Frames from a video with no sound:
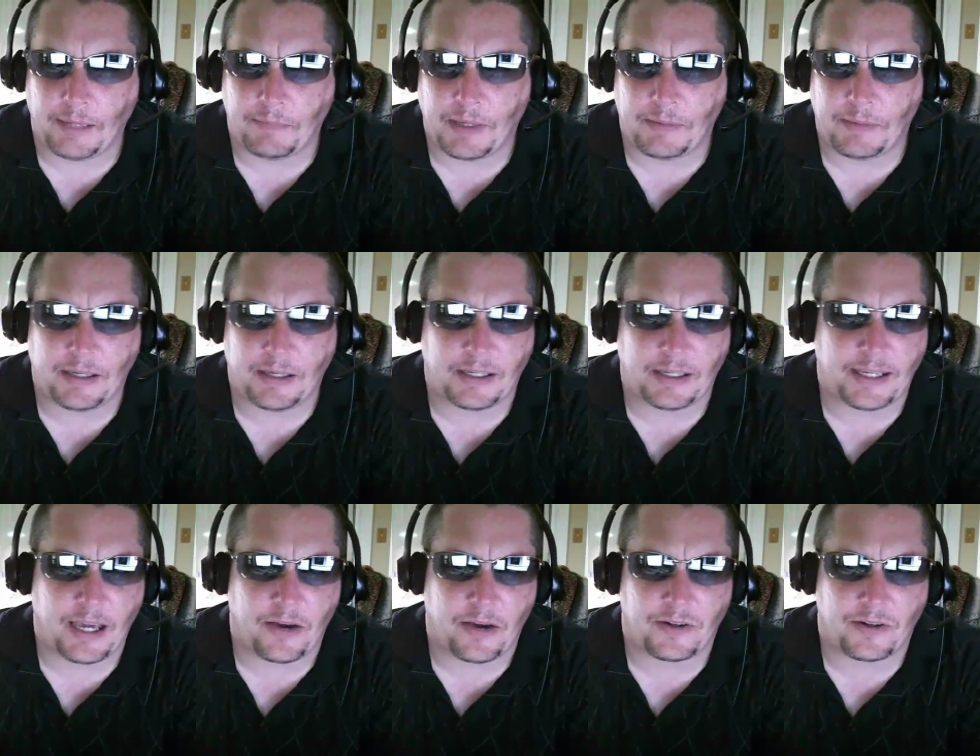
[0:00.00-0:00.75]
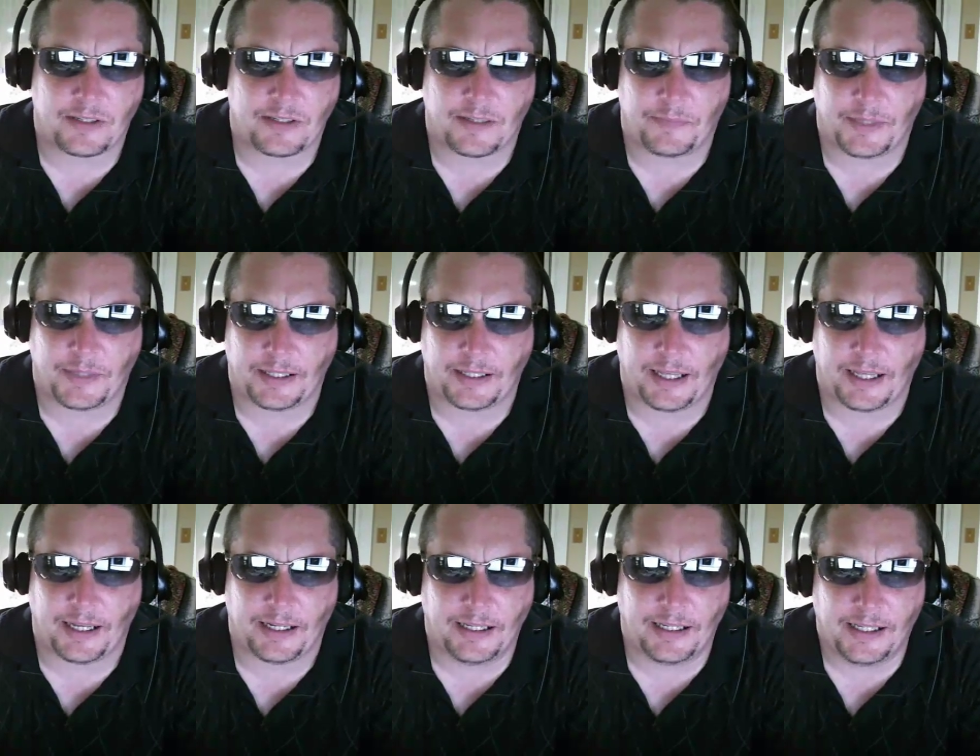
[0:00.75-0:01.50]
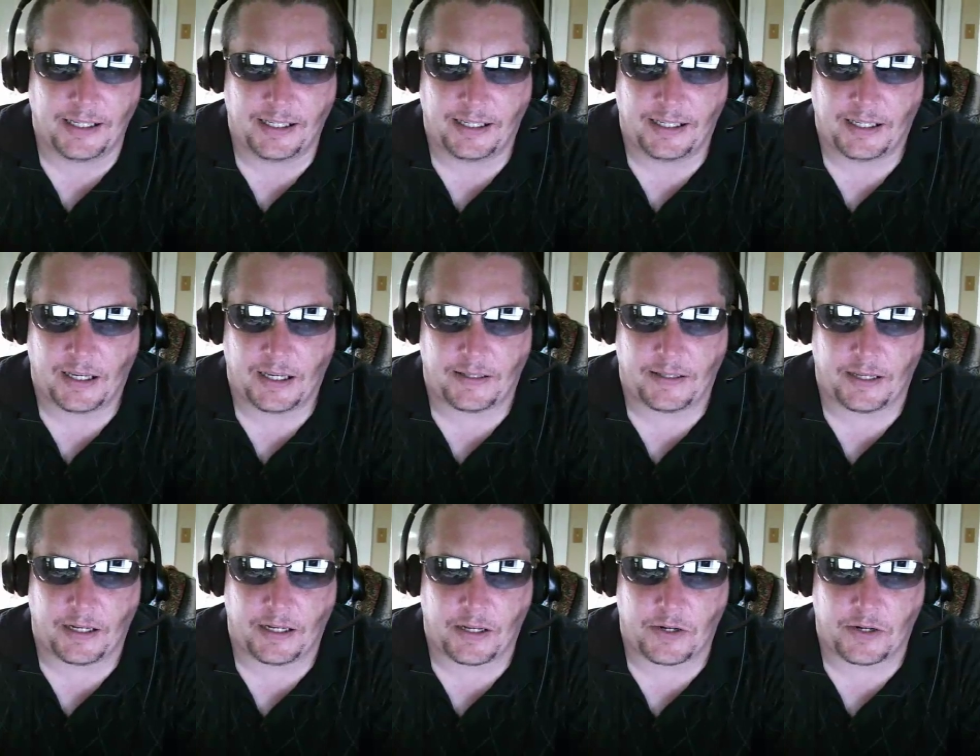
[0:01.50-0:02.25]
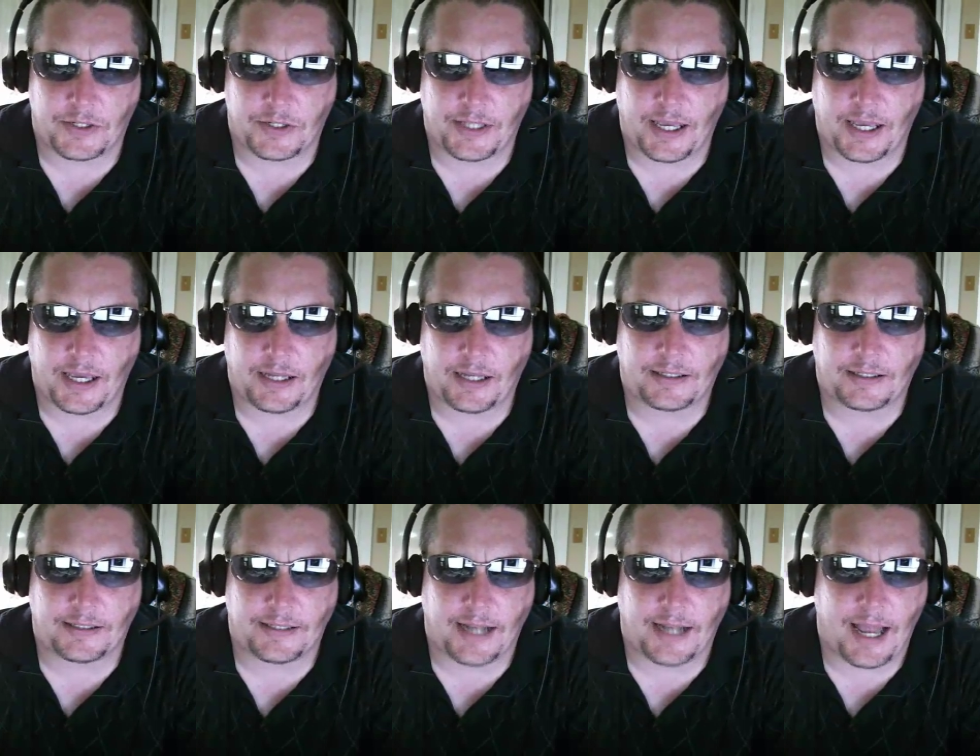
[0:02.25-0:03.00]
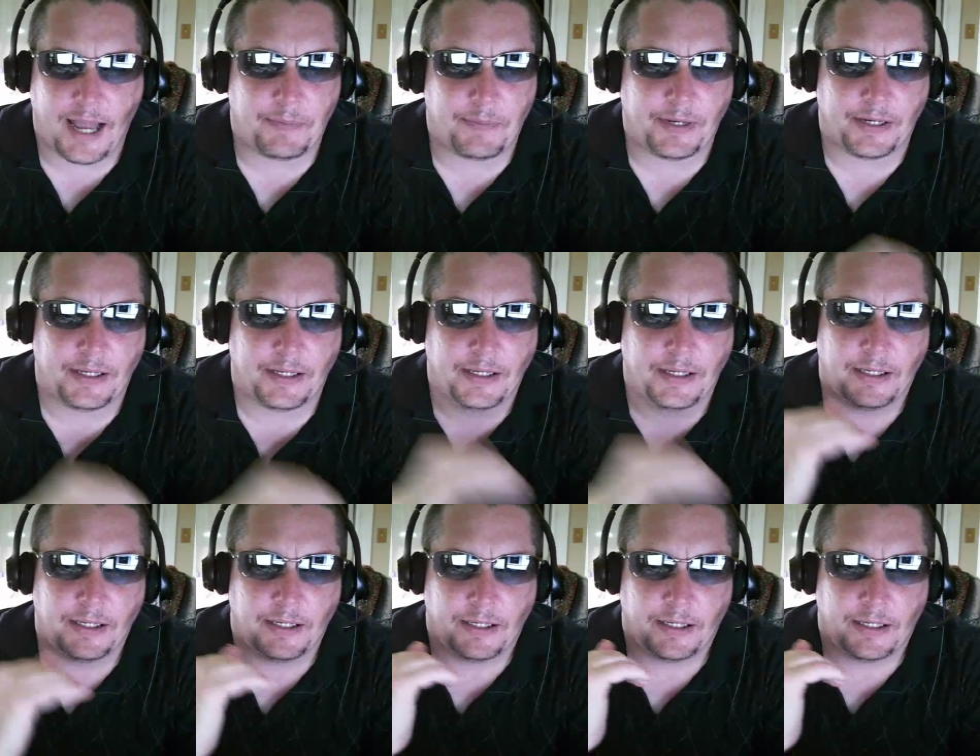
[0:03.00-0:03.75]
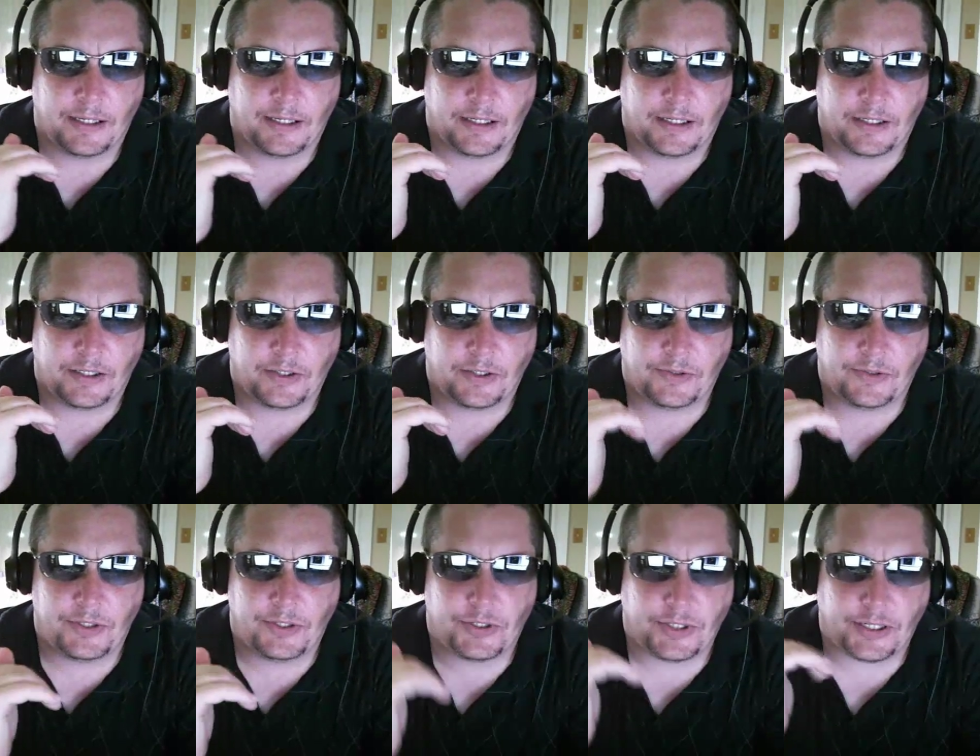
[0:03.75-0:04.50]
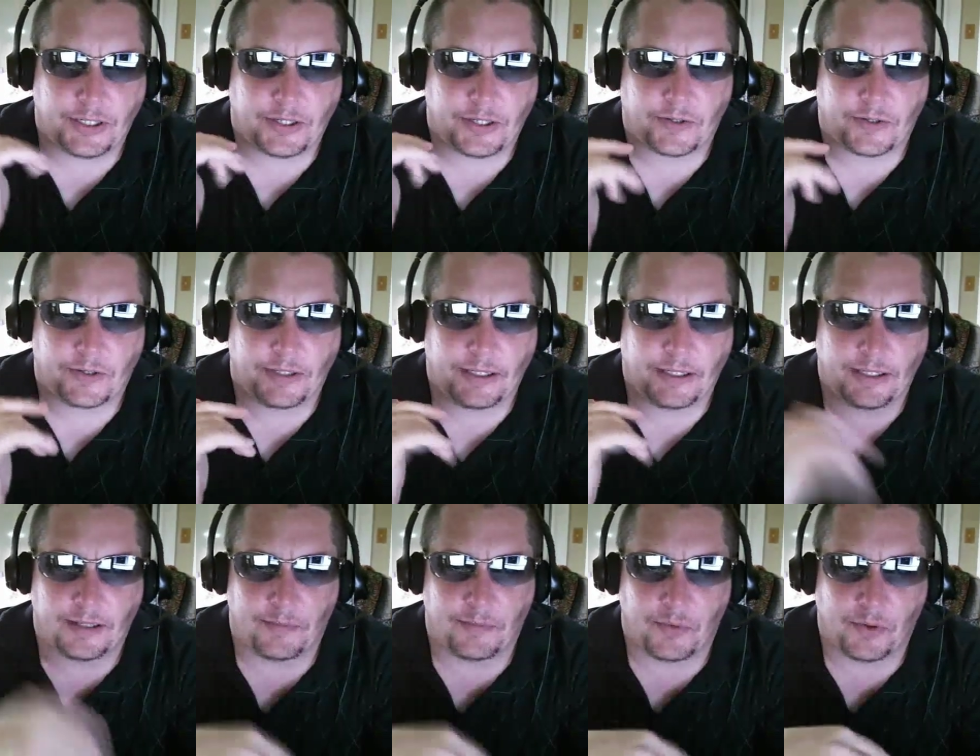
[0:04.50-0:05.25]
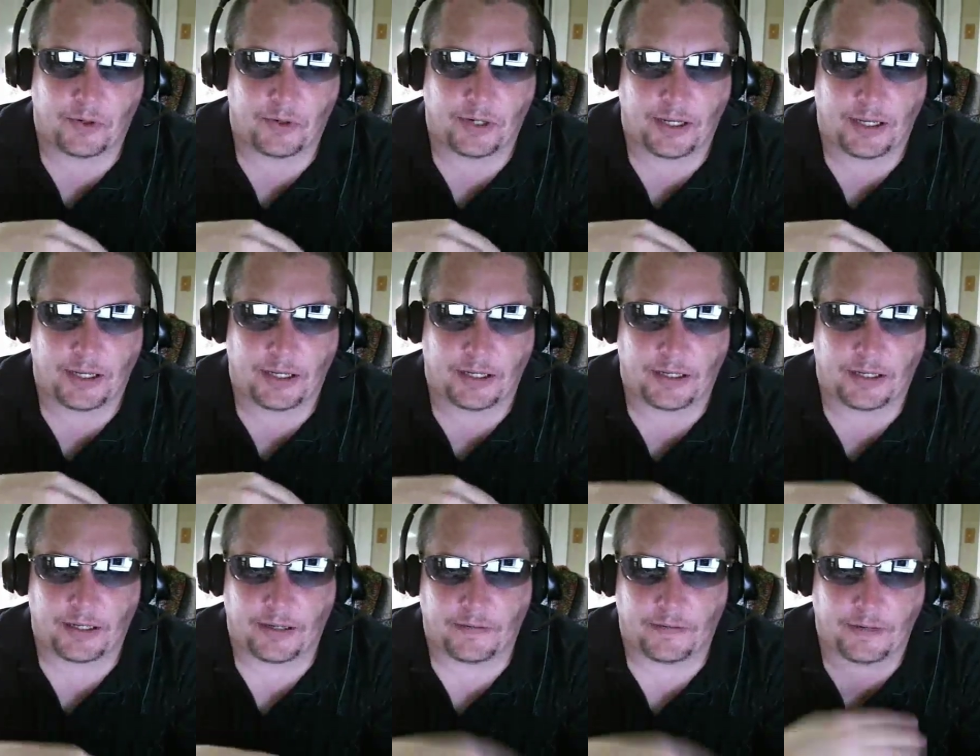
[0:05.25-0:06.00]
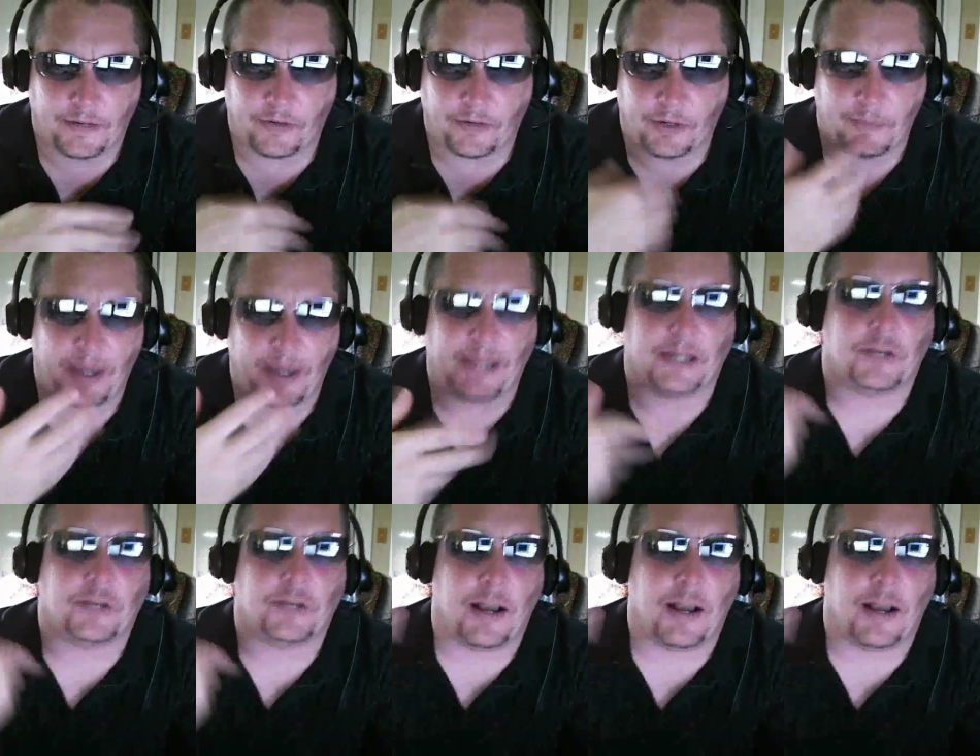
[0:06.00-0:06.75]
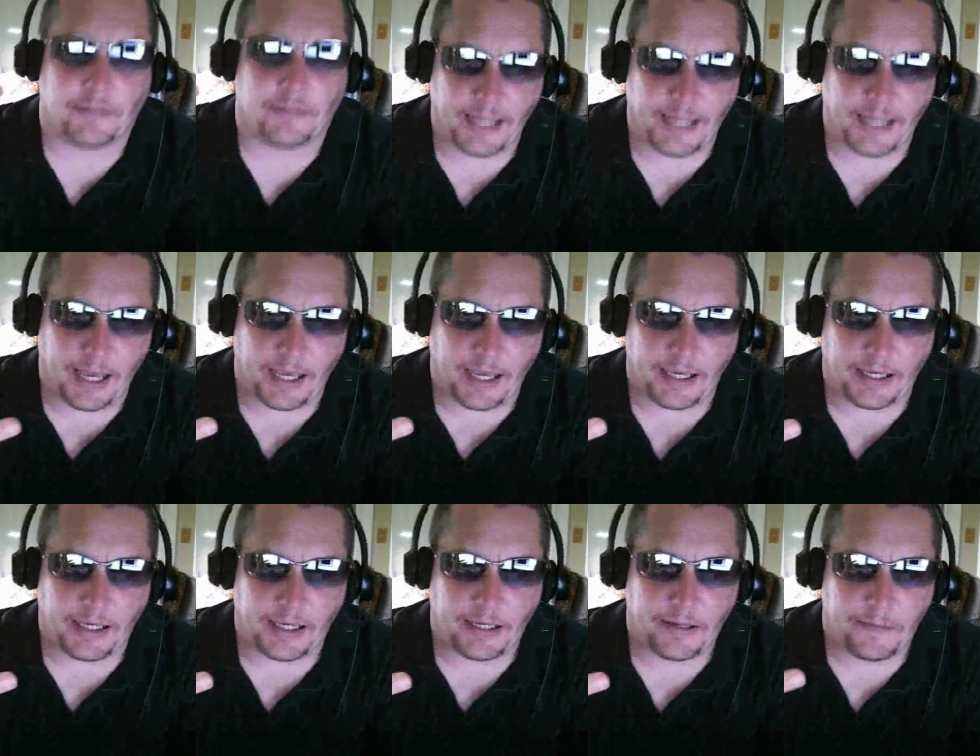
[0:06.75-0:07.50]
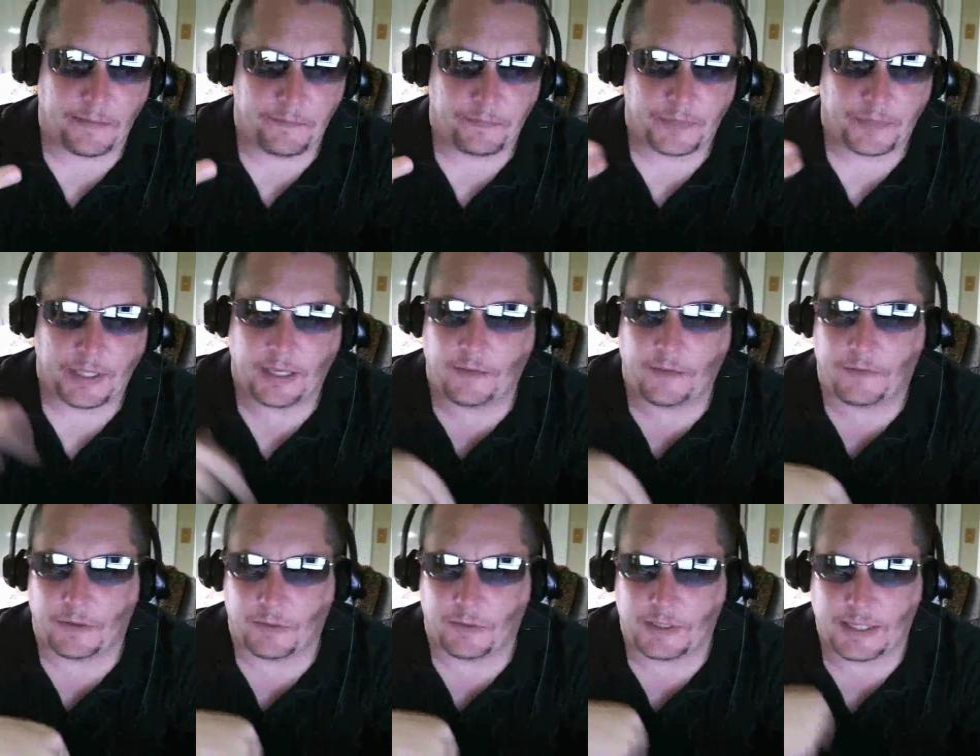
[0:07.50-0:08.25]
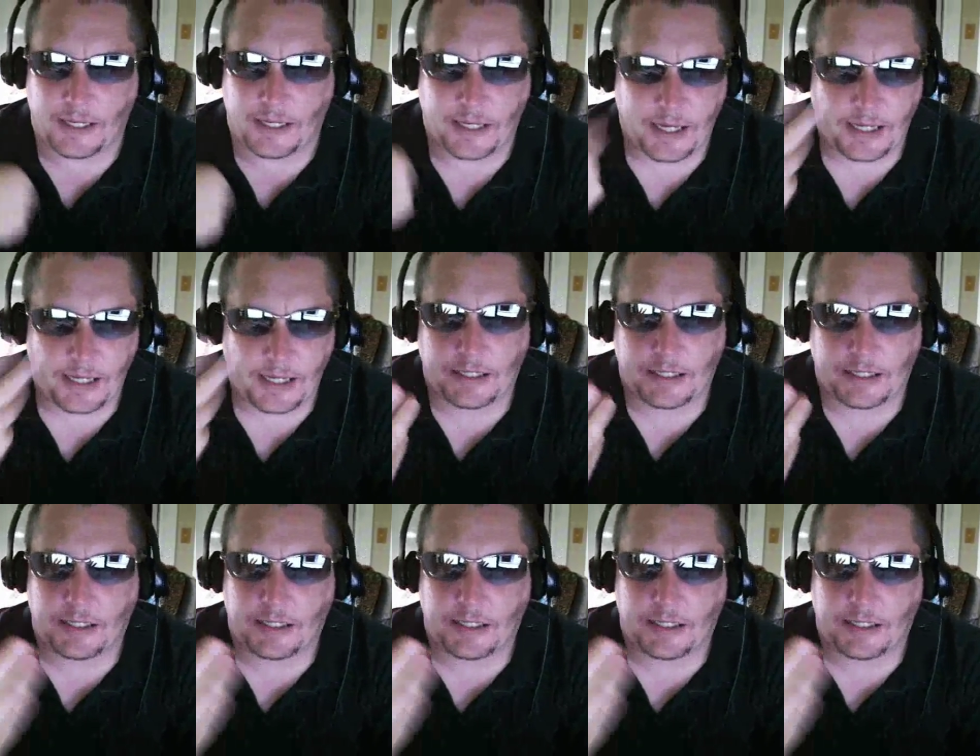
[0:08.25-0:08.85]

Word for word: Maybe it encountered something that it didn't understand because it happened usually early in the morning of every Minecraft day. If it was at night,